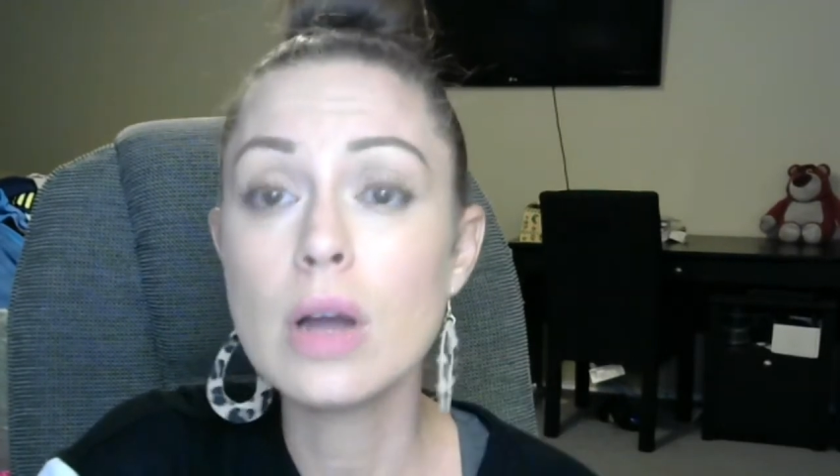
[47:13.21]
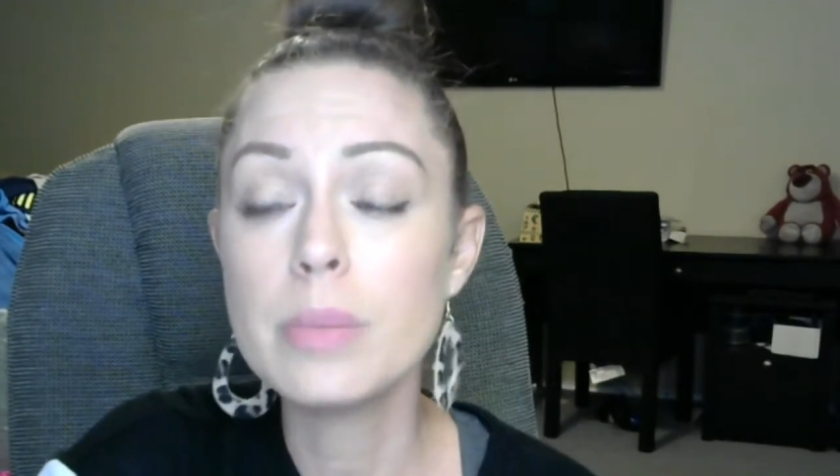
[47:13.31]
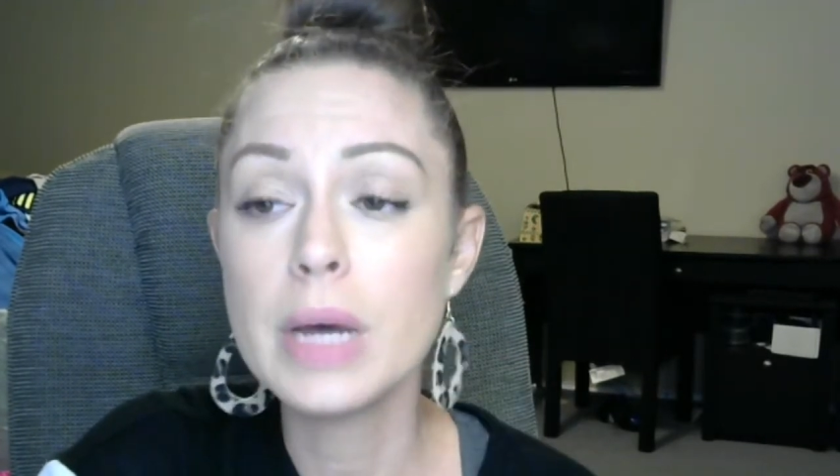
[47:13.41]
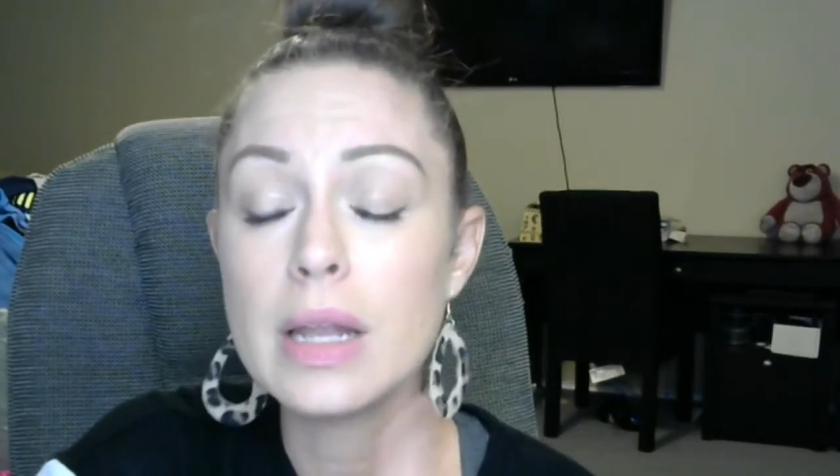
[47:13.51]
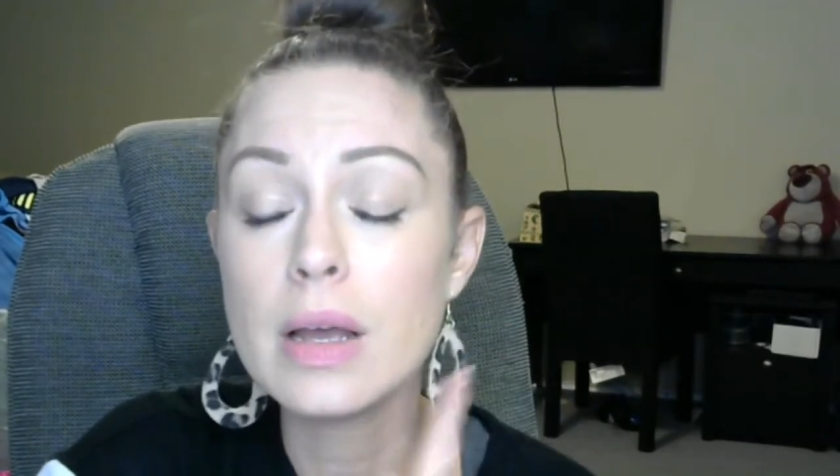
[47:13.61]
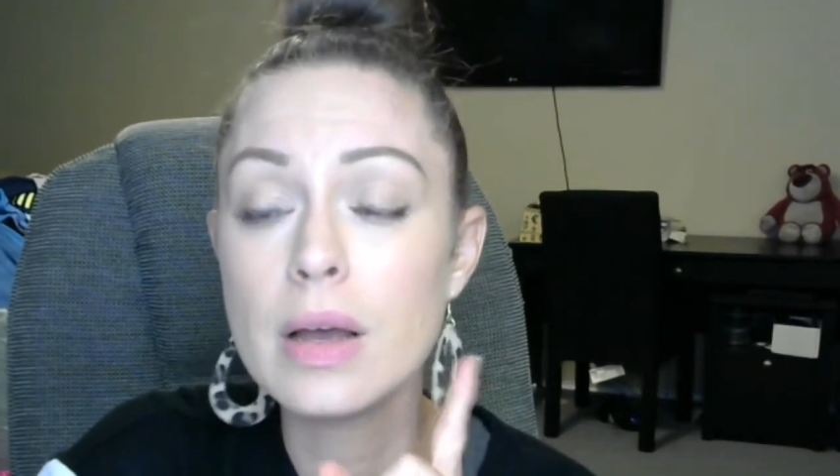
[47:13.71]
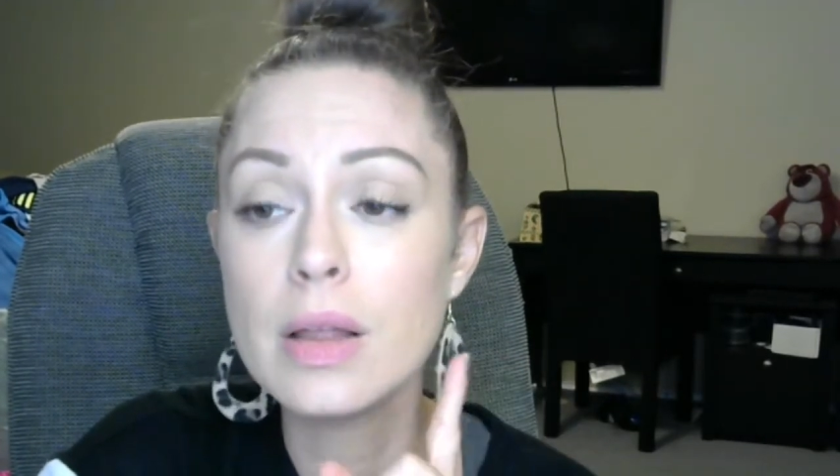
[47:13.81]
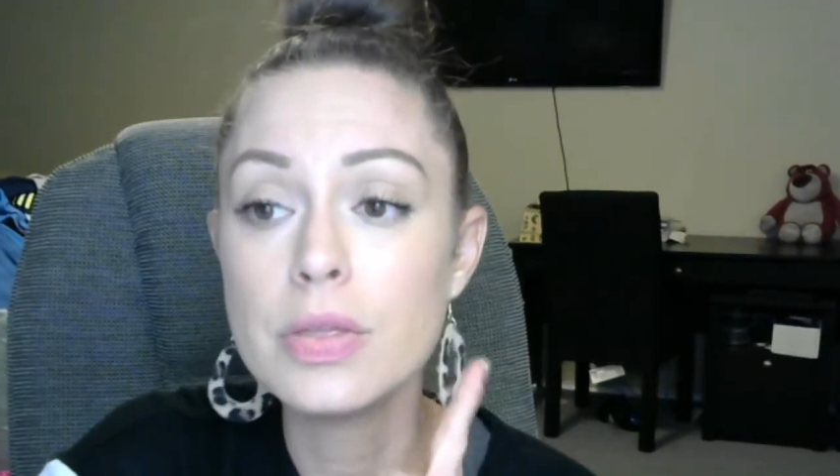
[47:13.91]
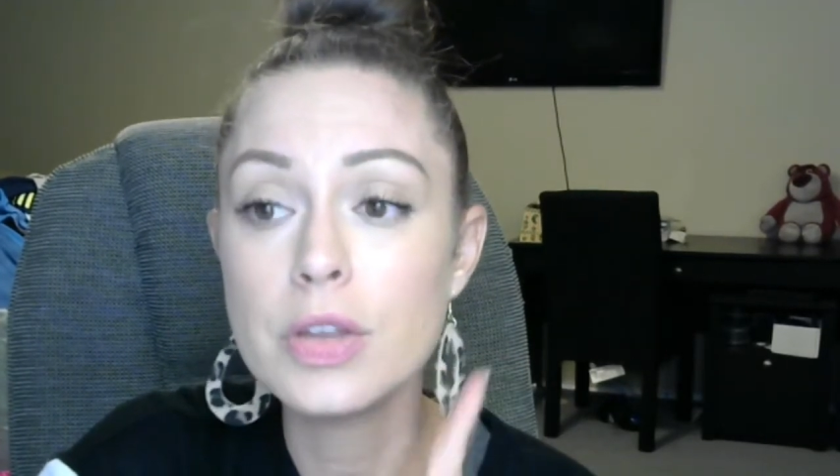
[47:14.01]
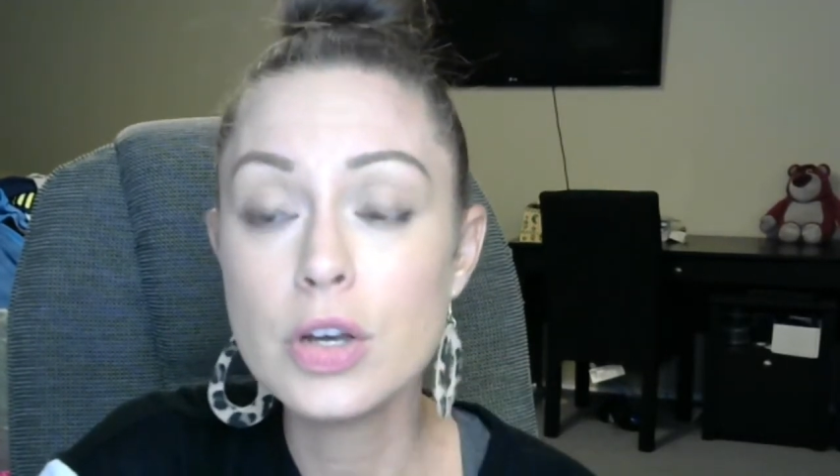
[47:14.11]
but
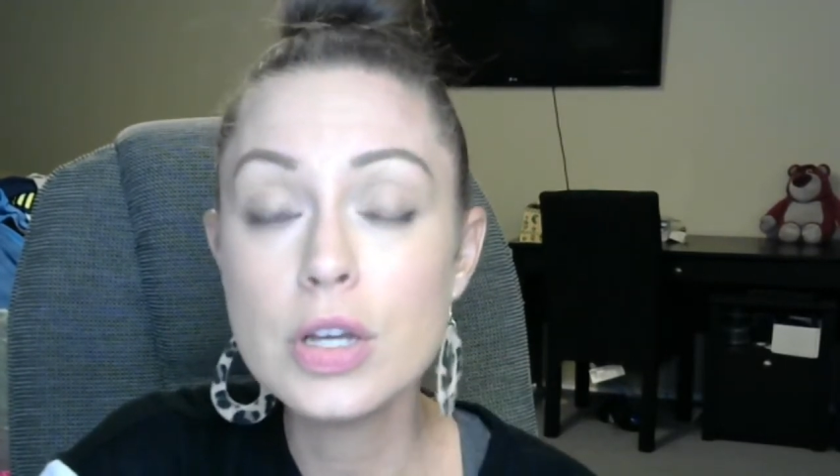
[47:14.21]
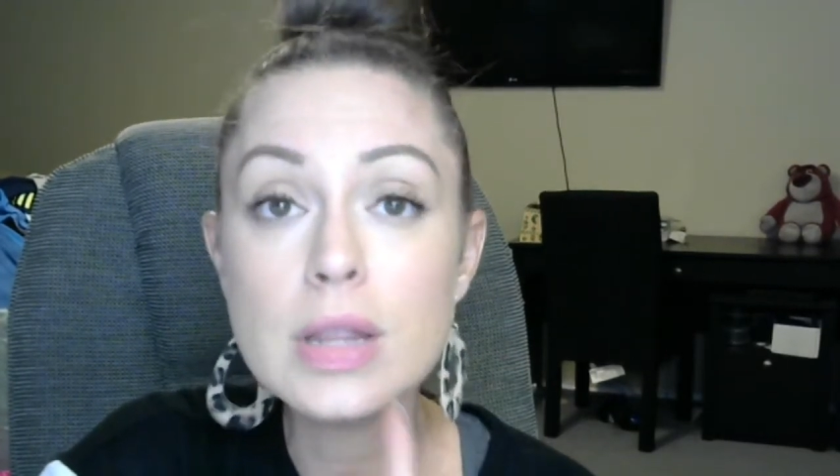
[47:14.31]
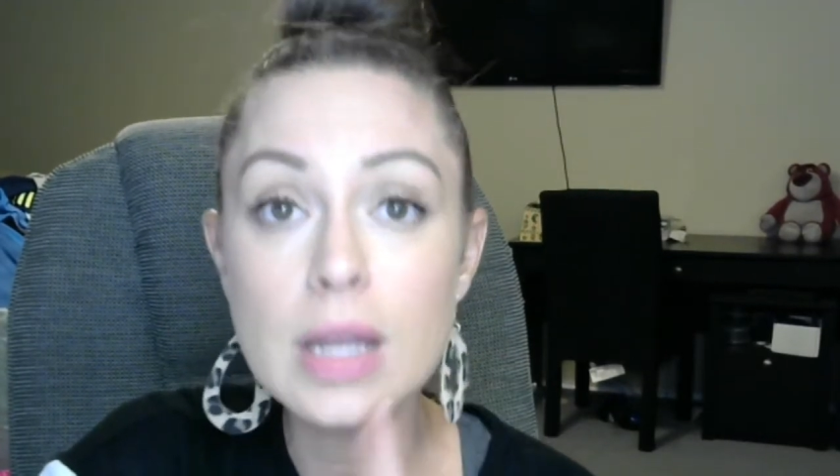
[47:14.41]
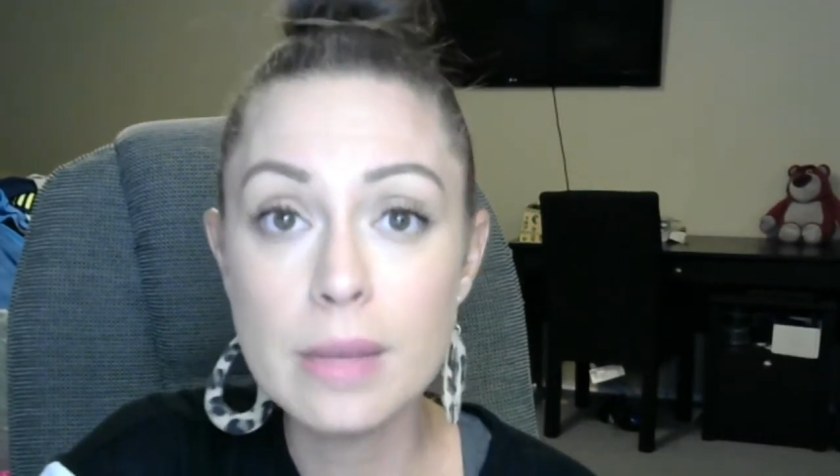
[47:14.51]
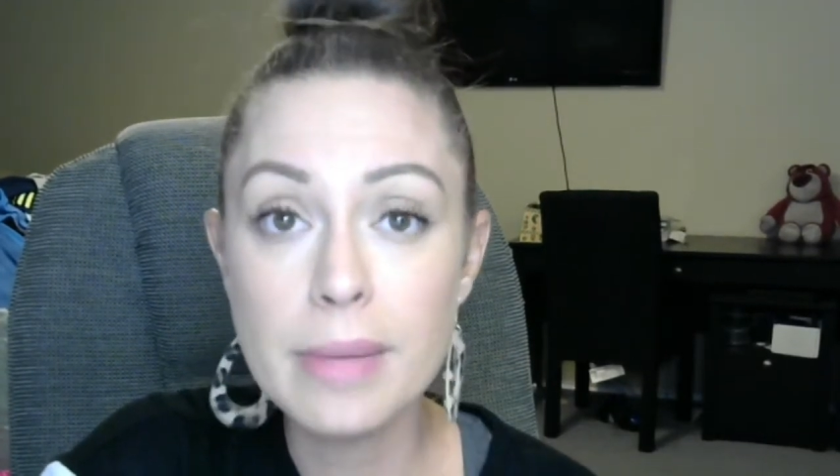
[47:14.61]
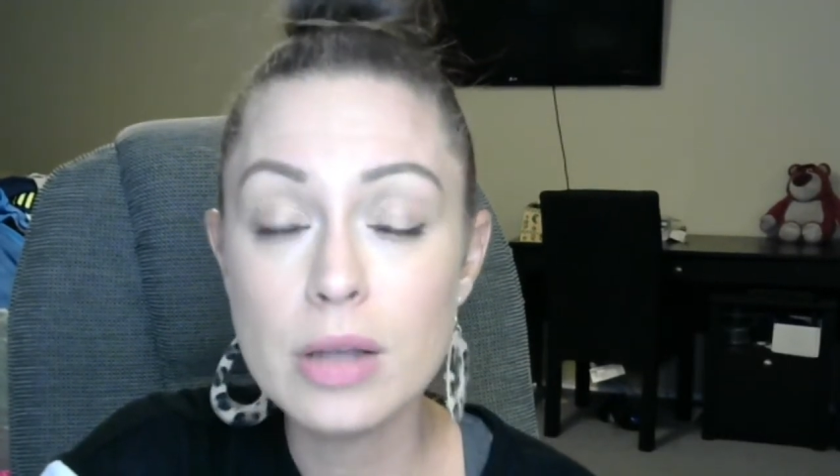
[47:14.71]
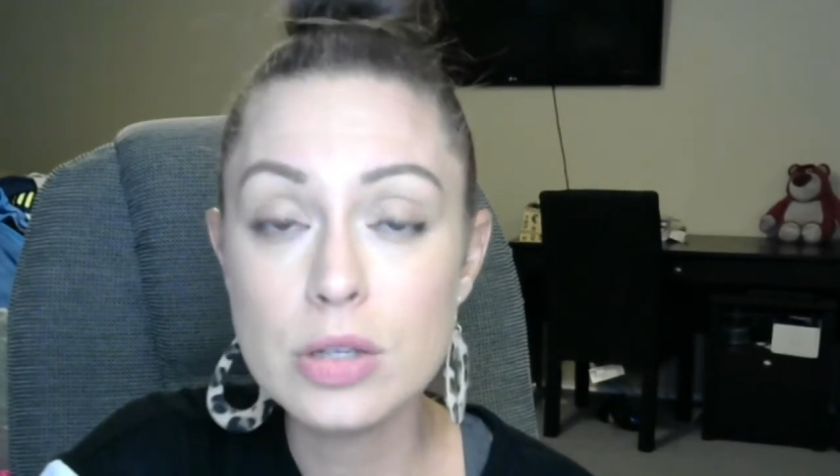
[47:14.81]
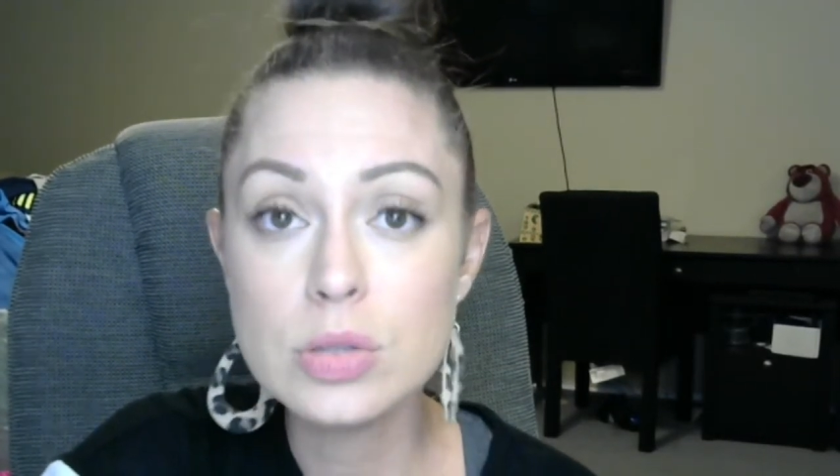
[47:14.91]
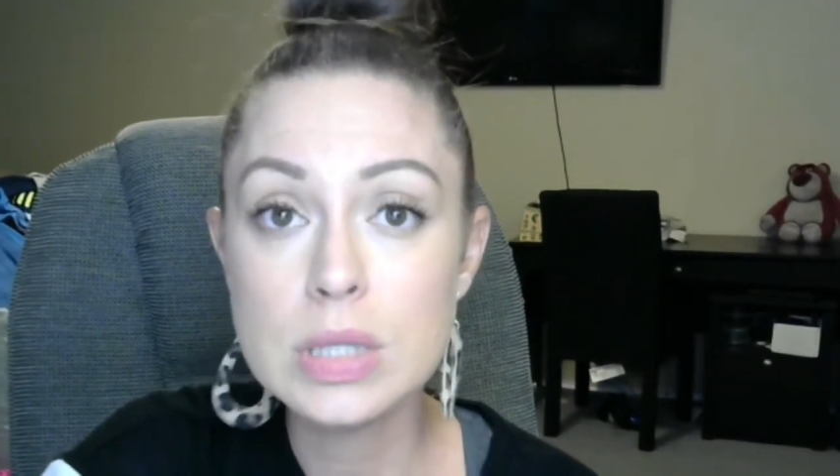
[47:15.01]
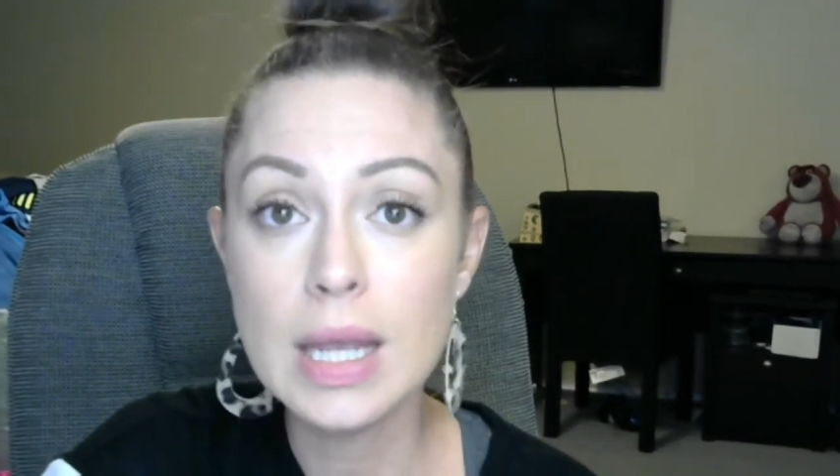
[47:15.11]
the good thing about
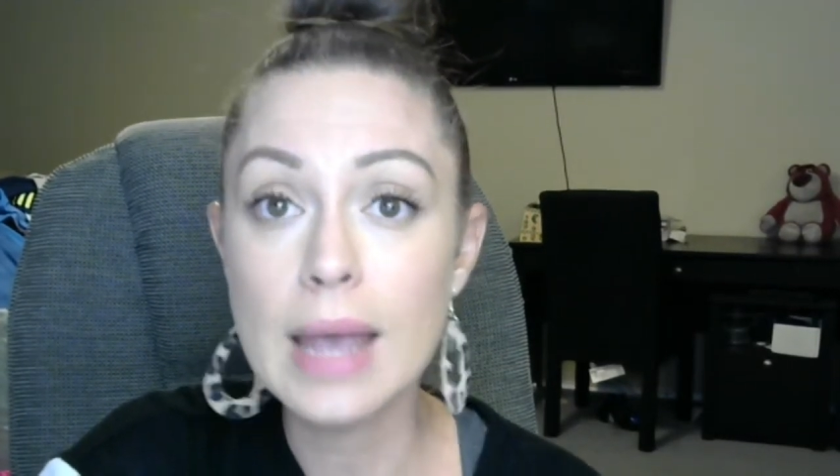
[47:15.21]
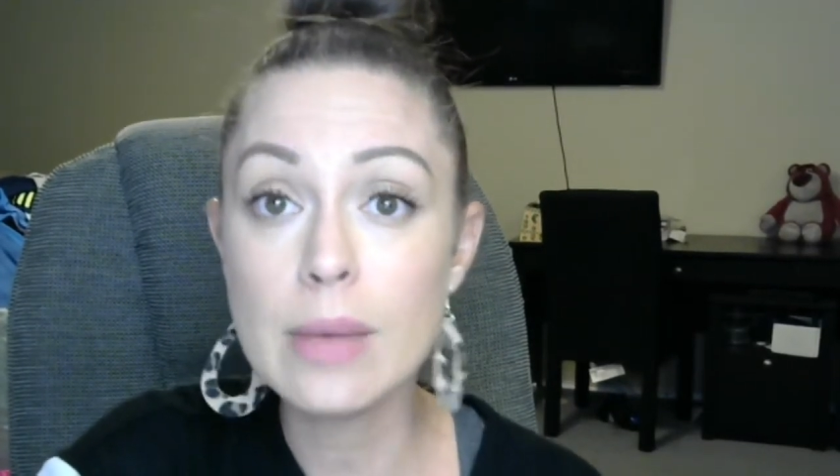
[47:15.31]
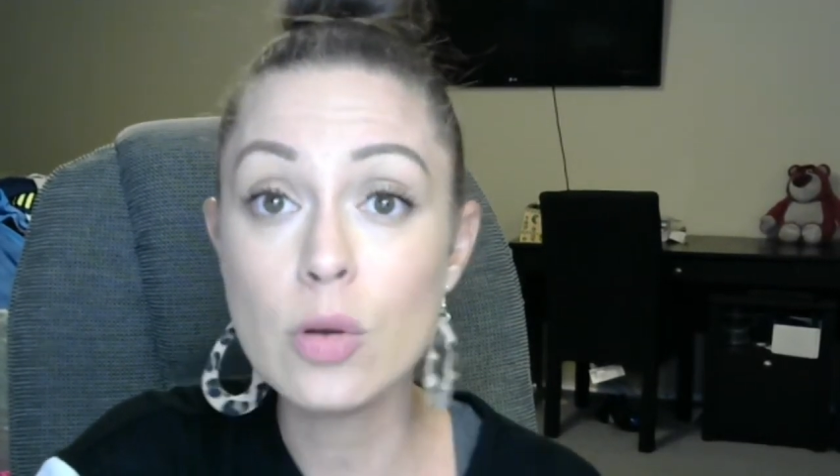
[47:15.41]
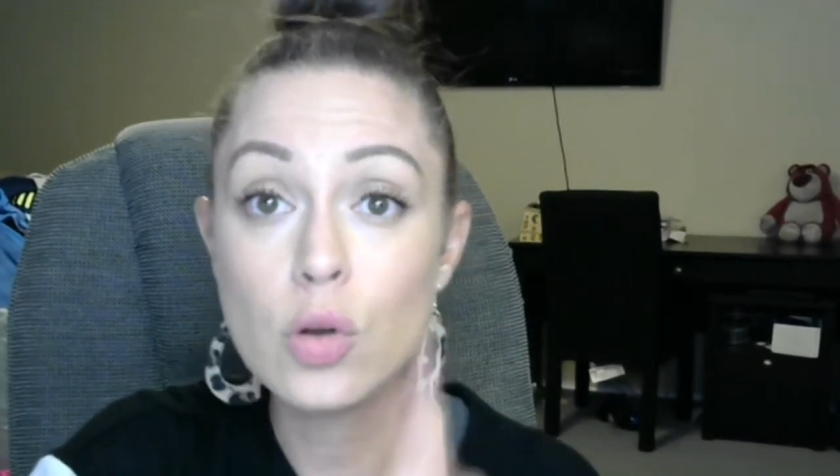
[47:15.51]
using